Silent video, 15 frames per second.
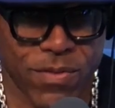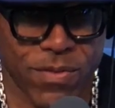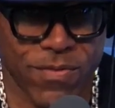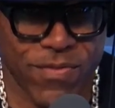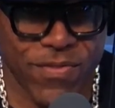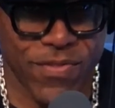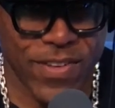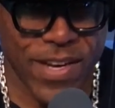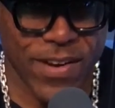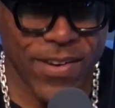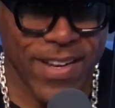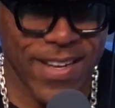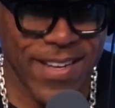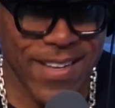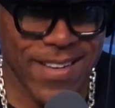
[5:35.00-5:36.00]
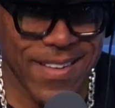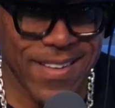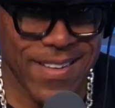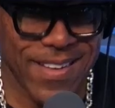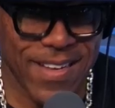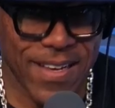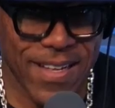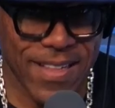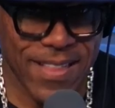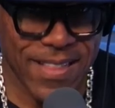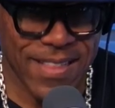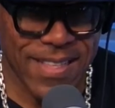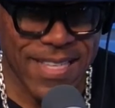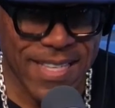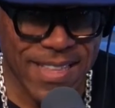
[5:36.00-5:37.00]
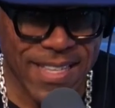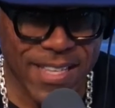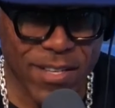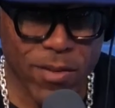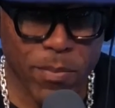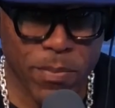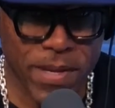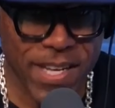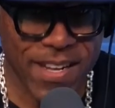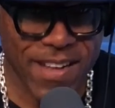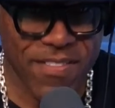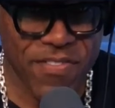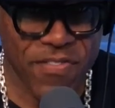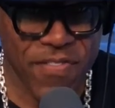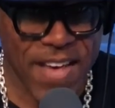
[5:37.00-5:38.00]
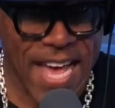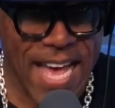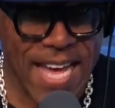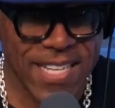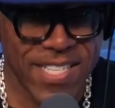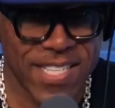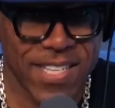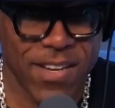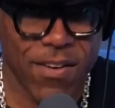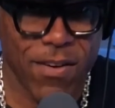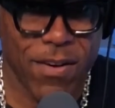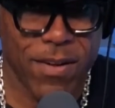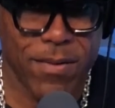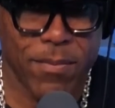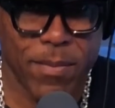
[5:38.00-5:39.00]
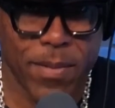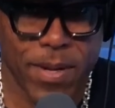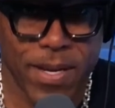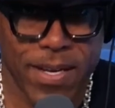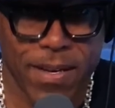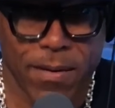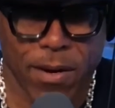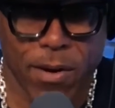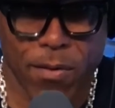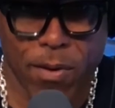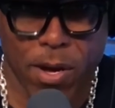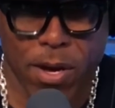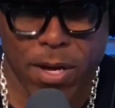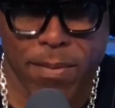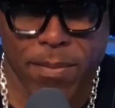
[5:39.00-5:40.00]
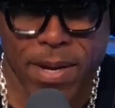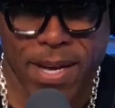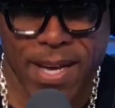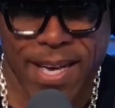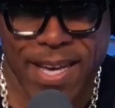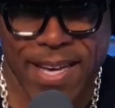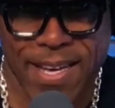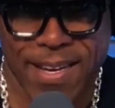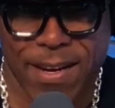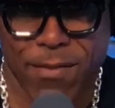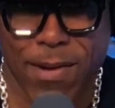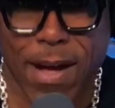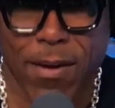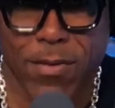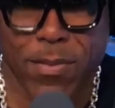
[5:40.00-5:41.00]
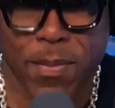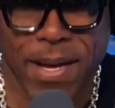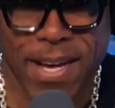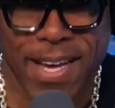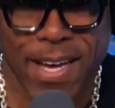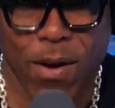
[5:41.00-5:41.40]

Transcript: very little bit of fat on my around my